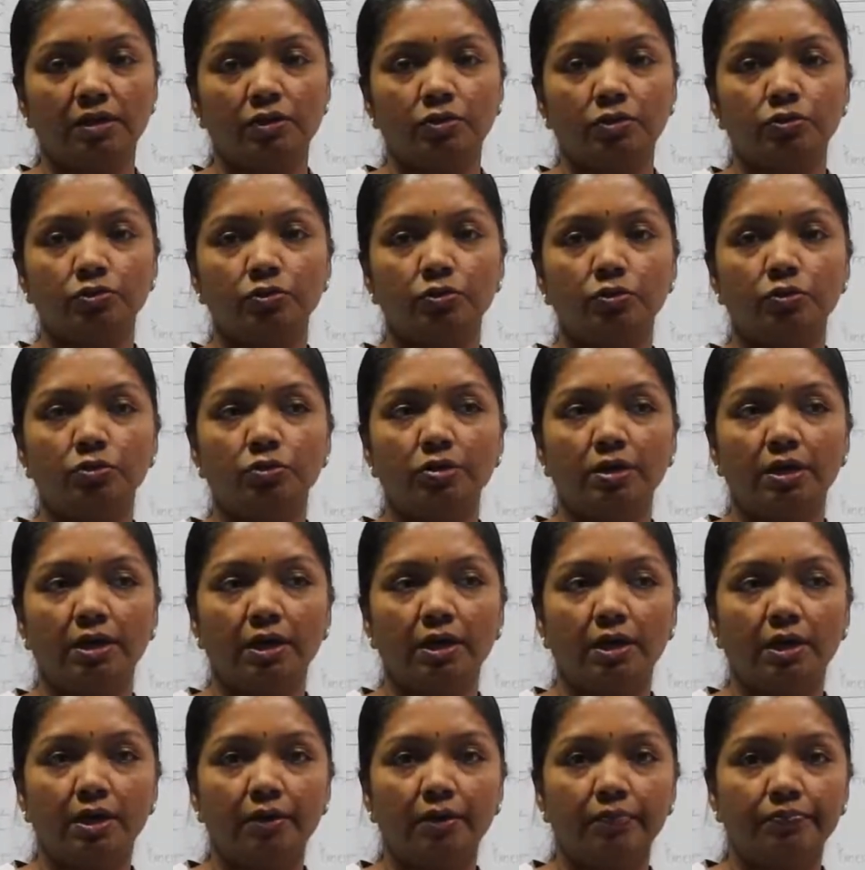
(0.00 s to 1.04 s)
So
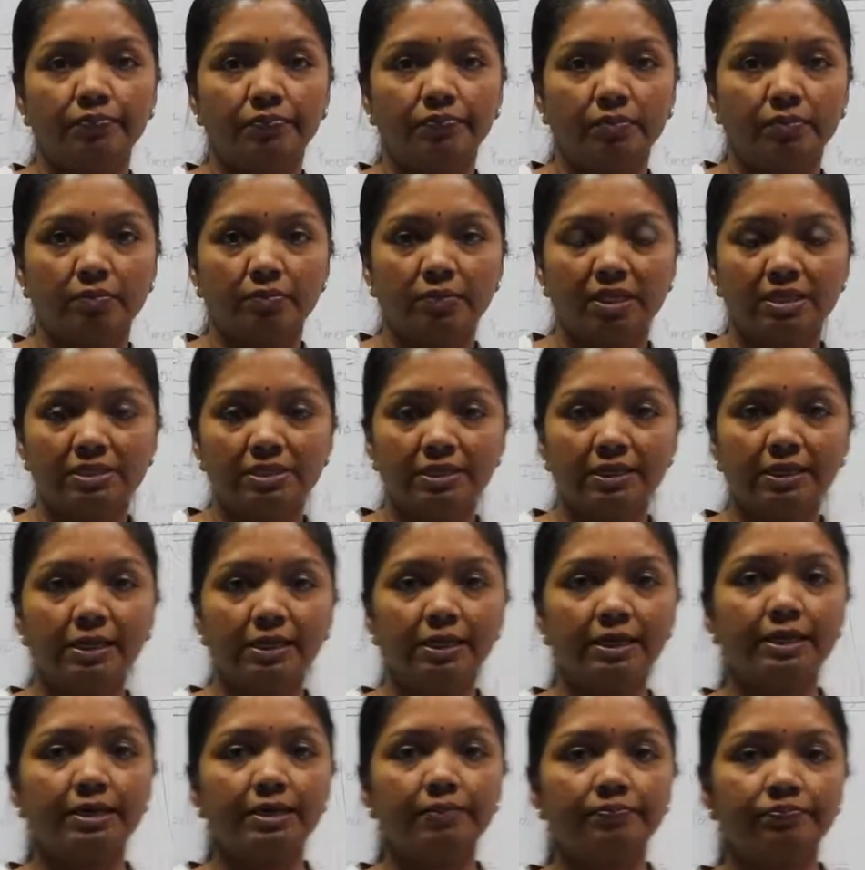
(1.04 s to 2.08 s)

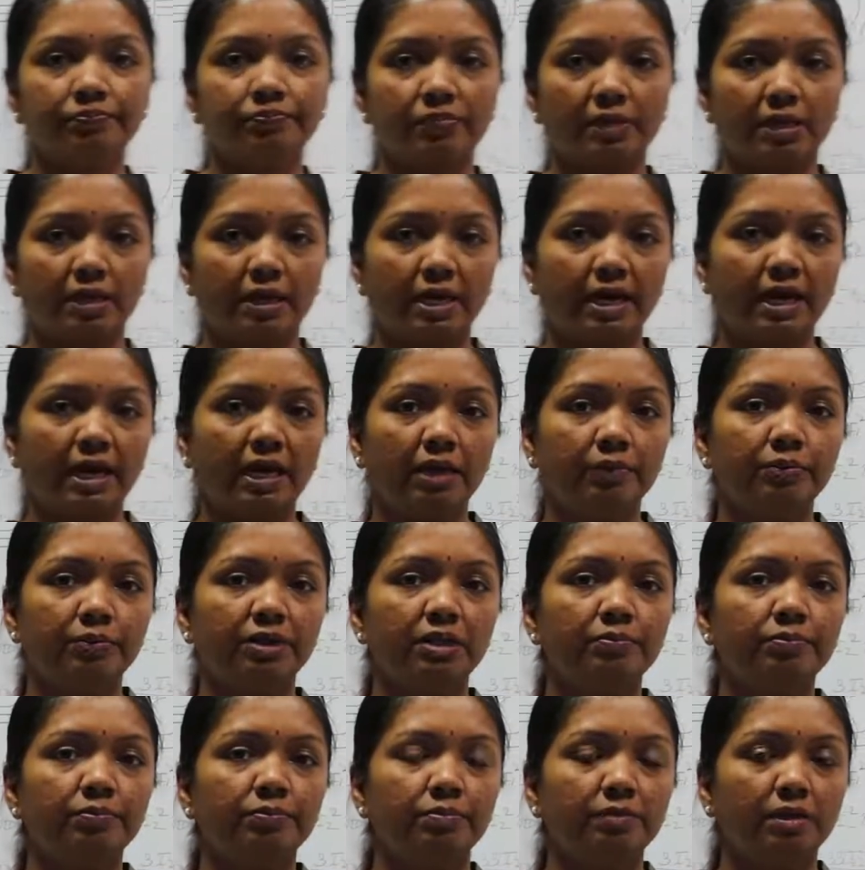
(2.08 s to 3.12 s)
basically I am in
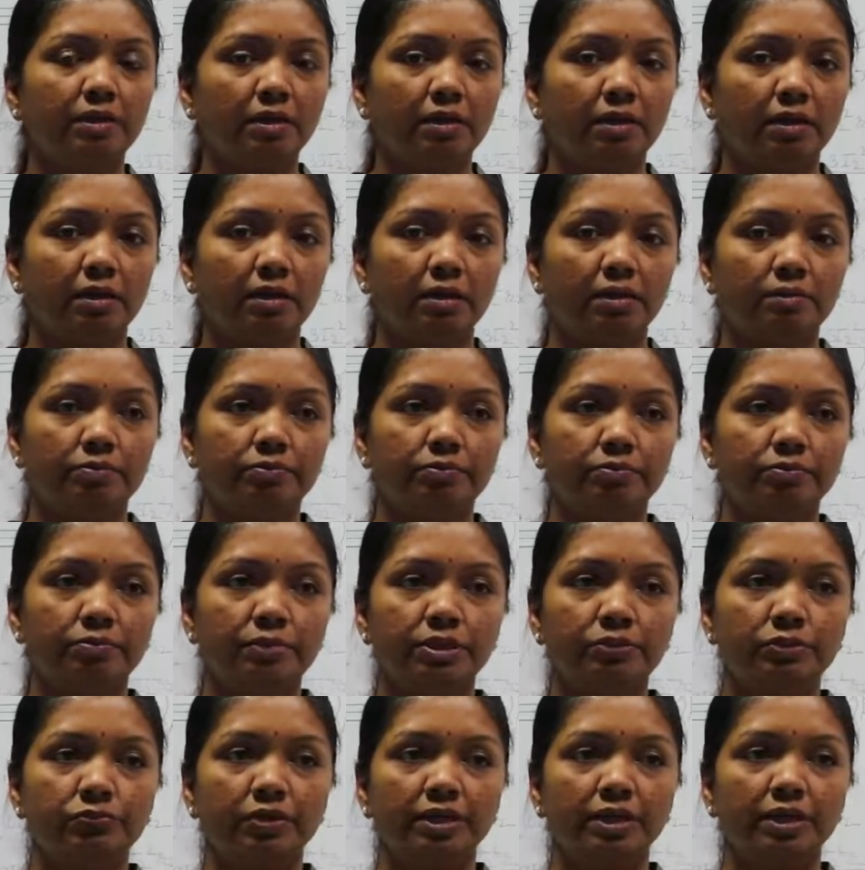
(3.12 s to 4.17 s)
a
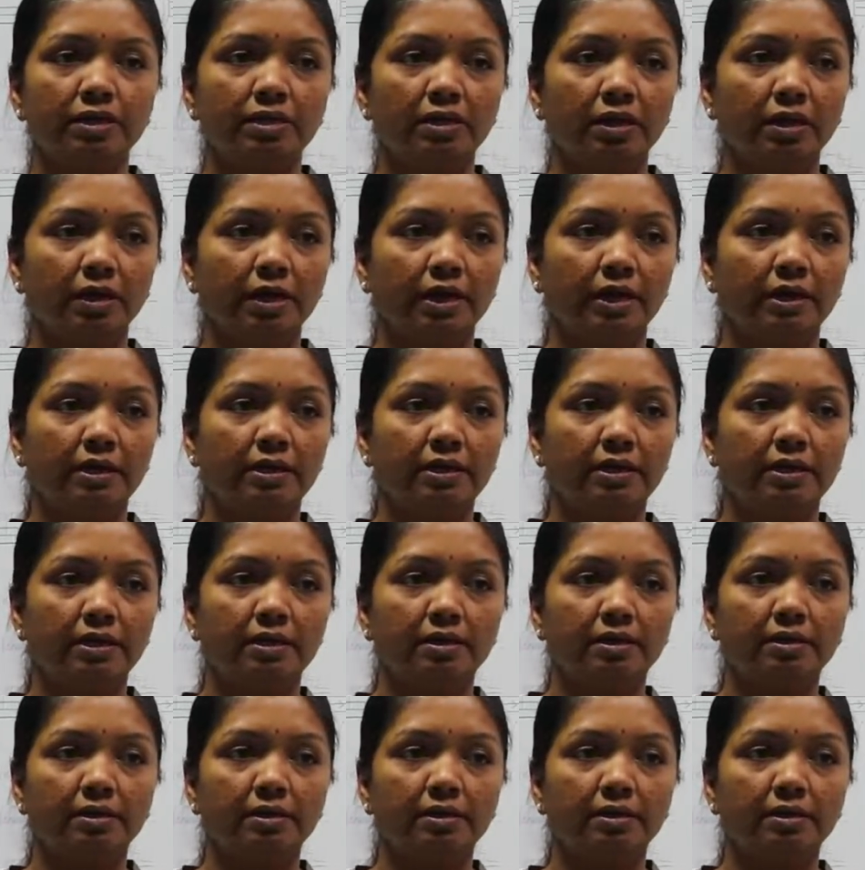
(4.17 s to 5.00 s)
between, and